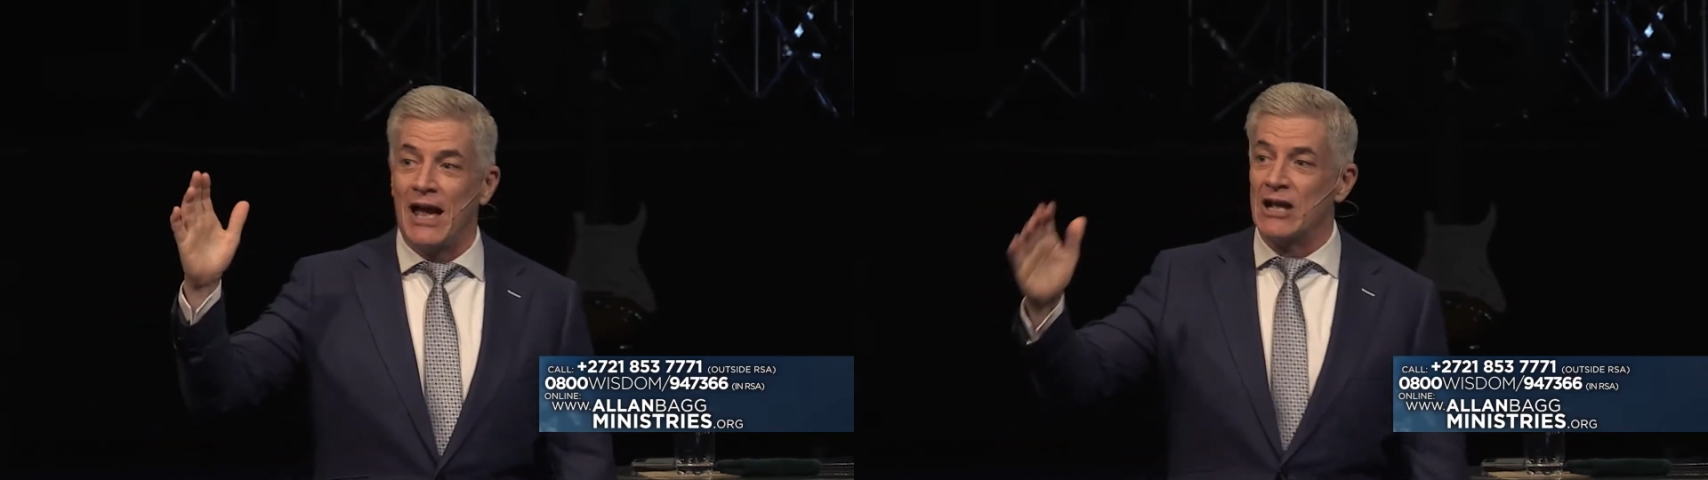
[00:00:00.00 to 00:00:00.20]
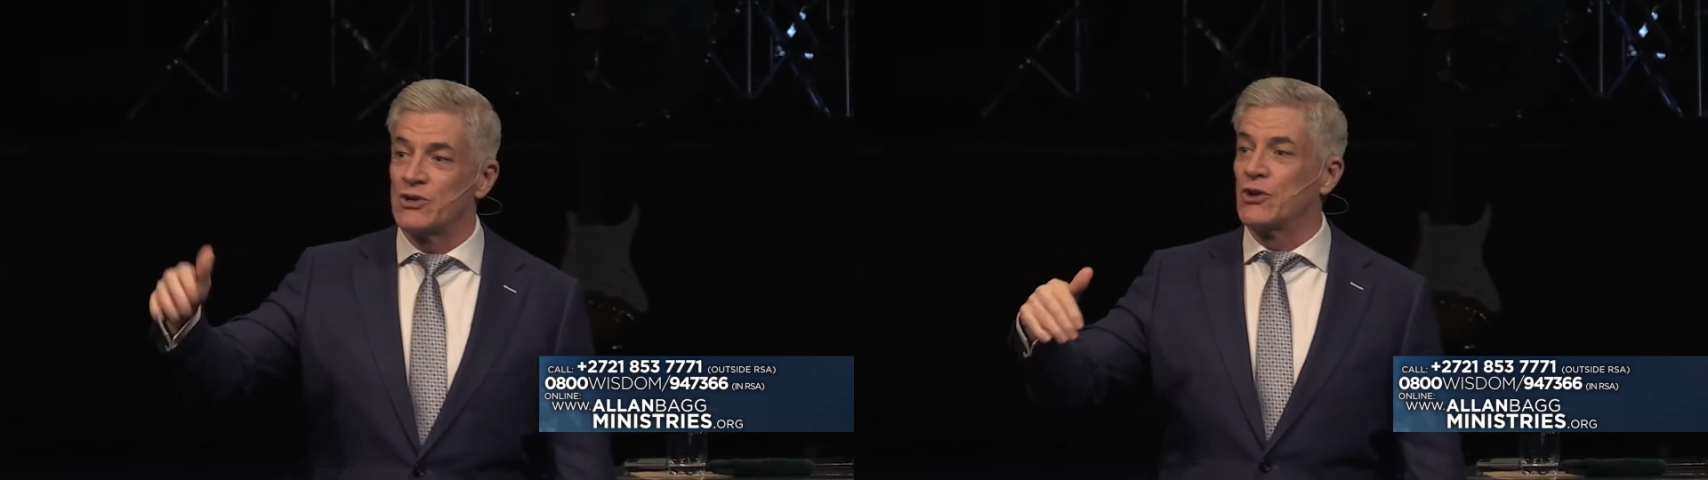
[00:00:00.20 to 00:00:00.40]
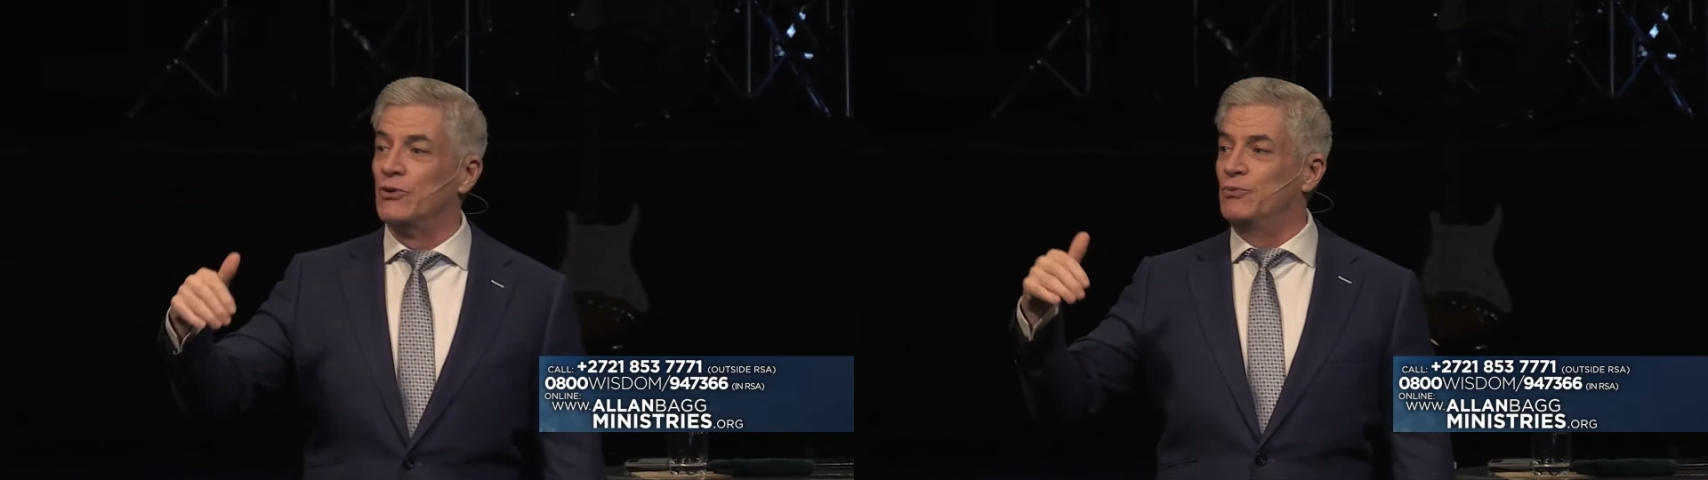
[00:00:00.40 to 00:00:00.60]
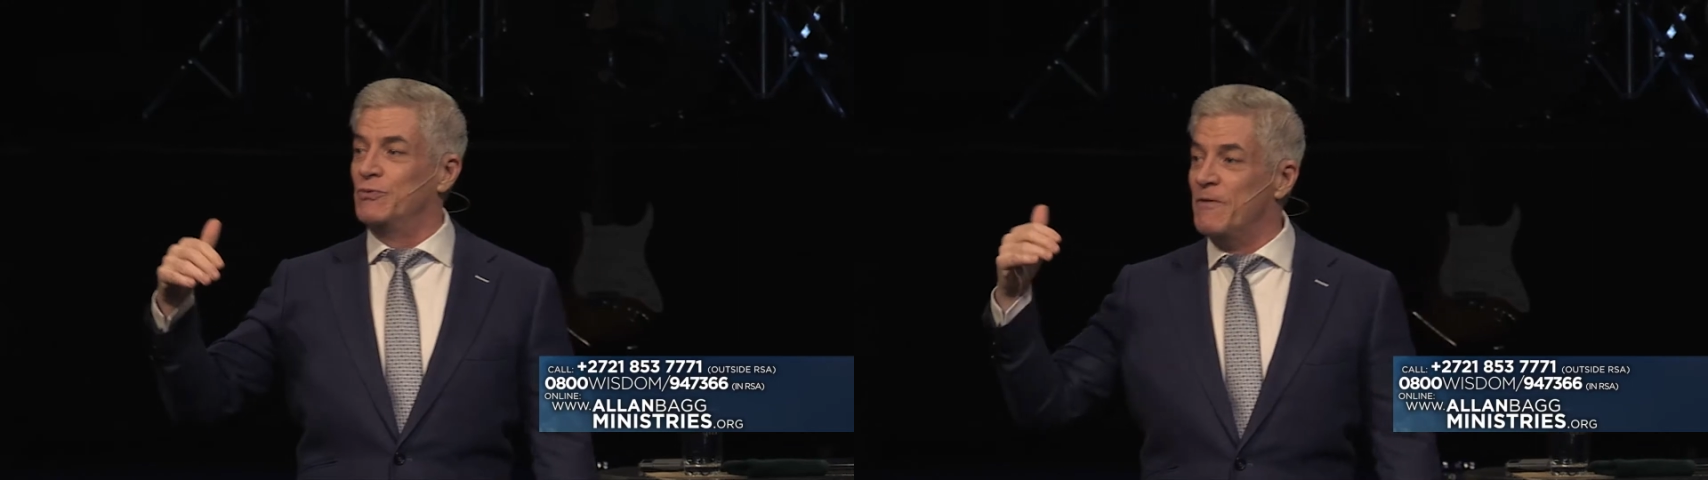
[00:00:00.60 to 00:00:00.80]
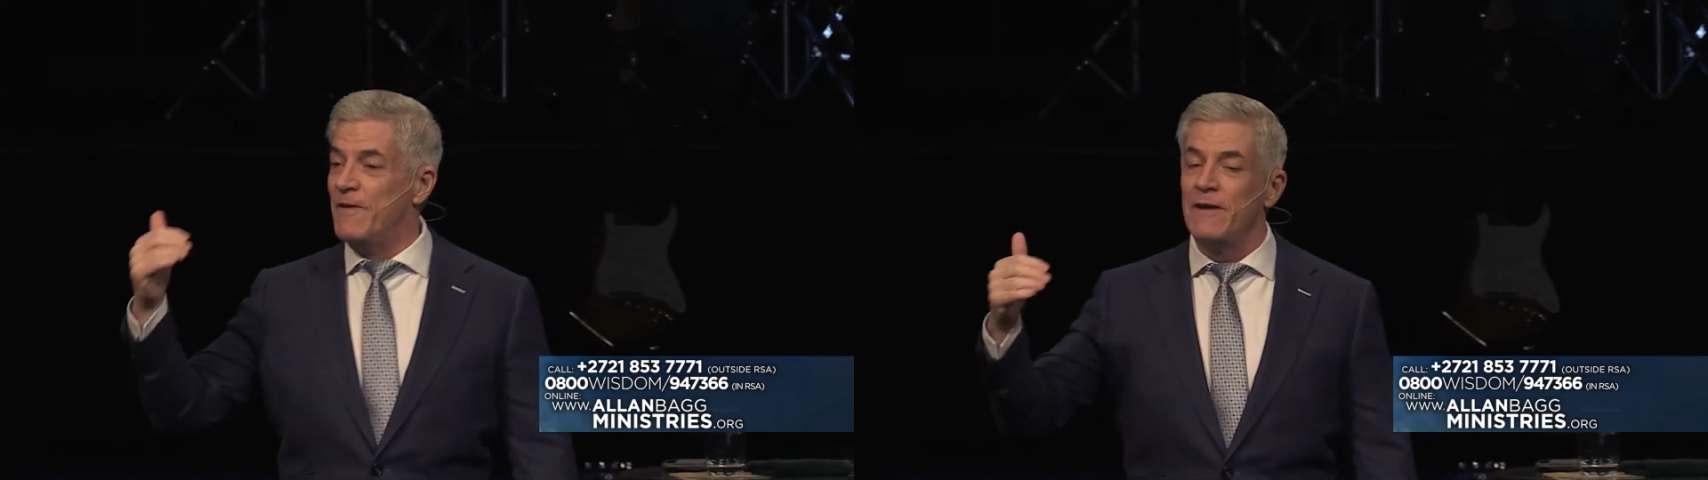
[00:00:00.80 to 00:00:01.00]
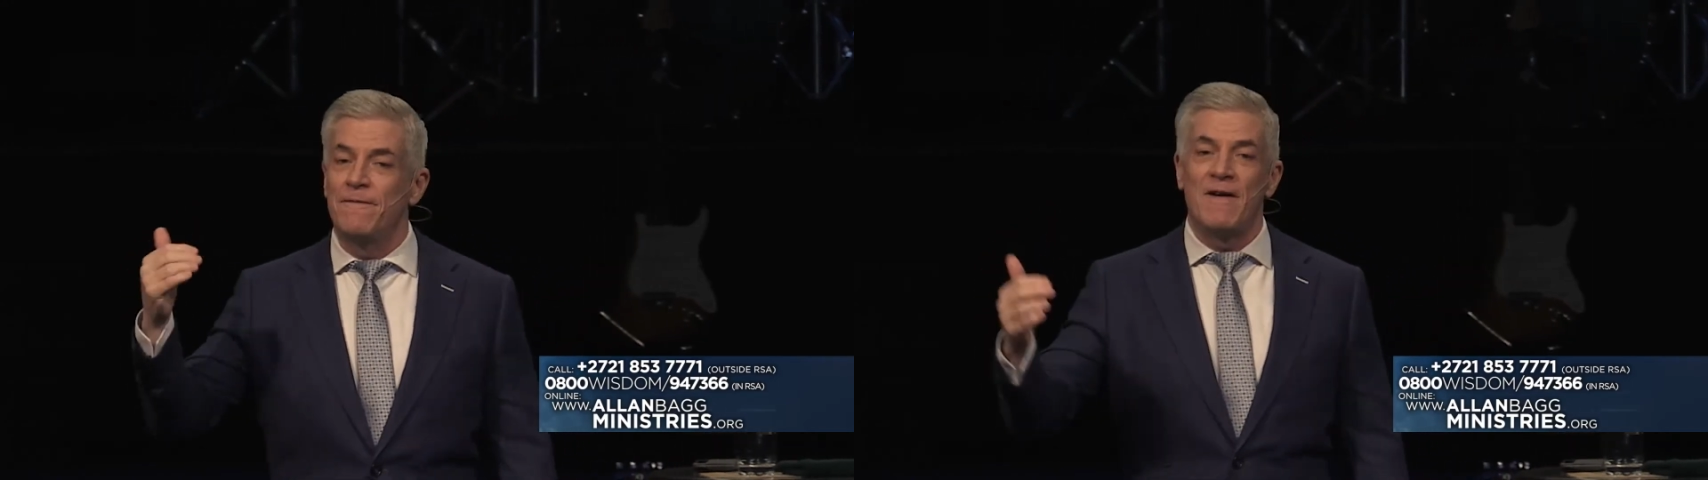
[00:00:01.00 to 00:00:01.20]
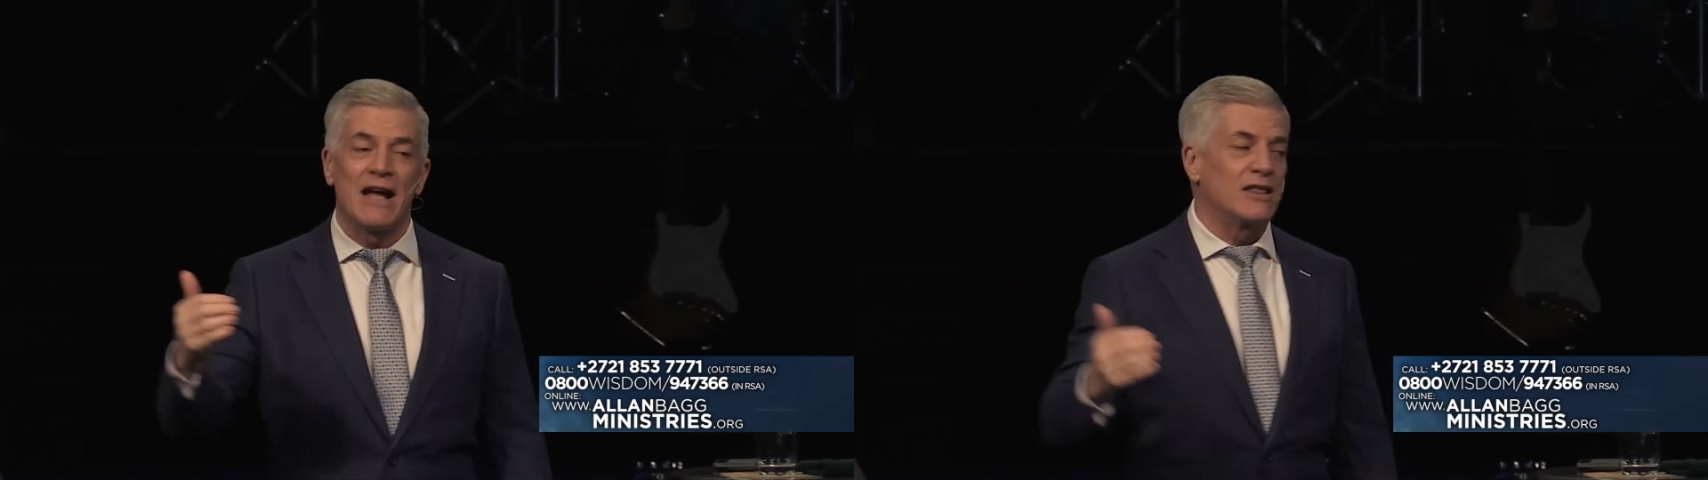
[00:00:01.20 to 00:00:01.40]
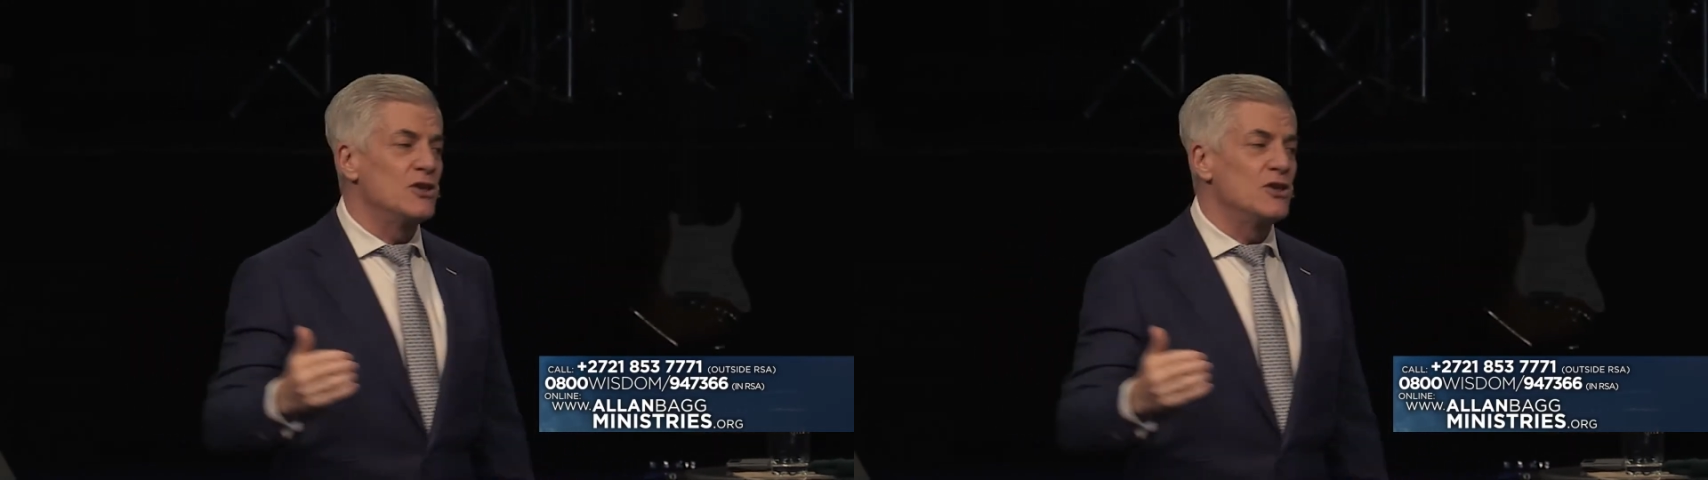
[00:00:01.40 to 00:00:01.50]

And so the very fact